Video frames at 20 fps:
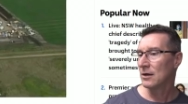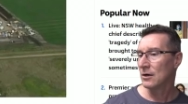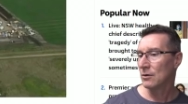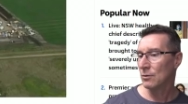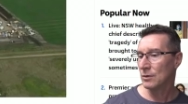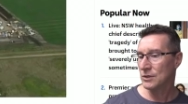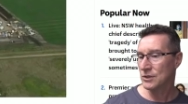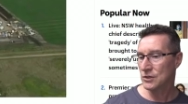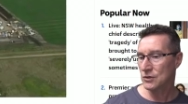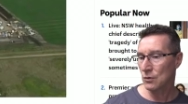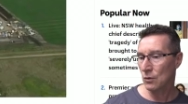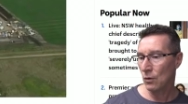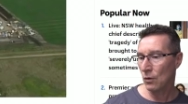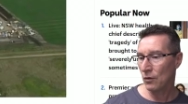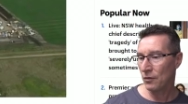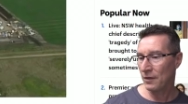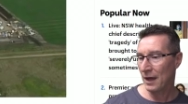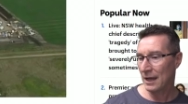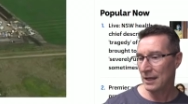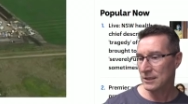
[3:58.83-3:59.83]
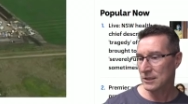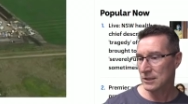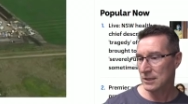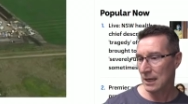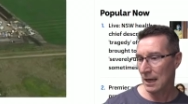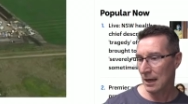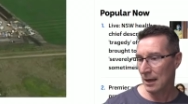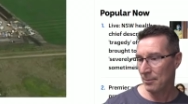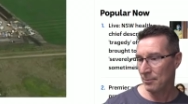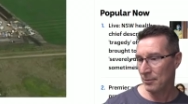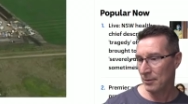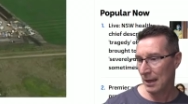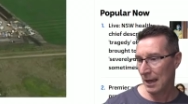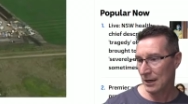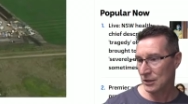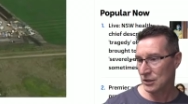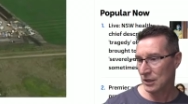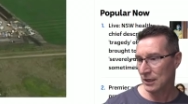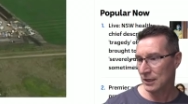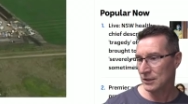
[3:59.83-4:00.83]
we saw that's um,
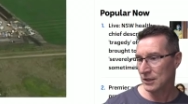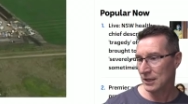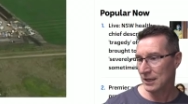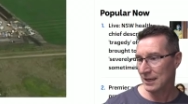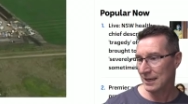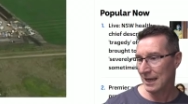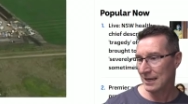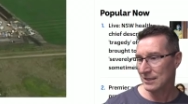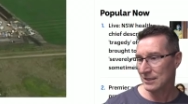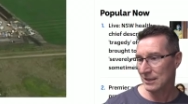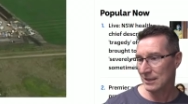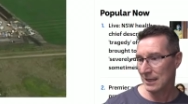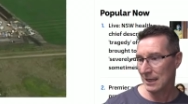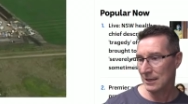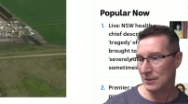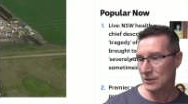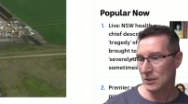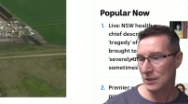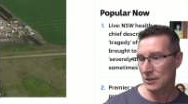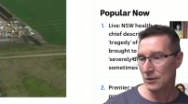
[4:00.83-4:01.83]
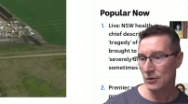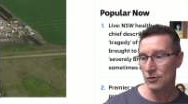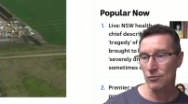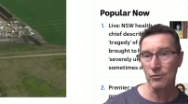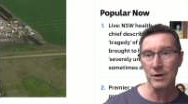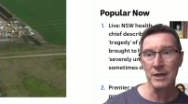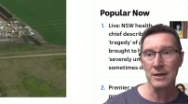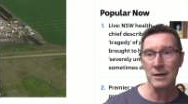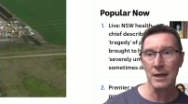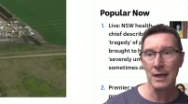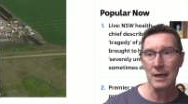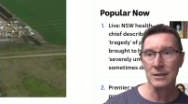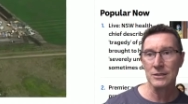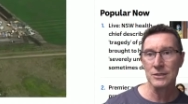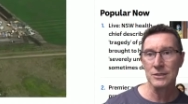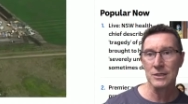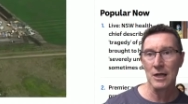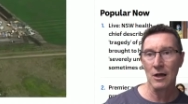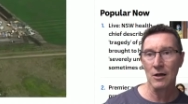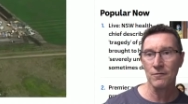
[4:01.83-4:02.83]
actually to connect it into the grid and
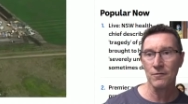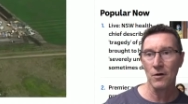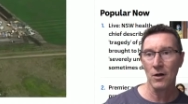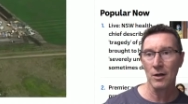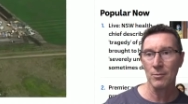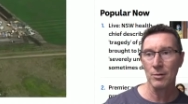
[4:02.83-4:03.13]
stuff, I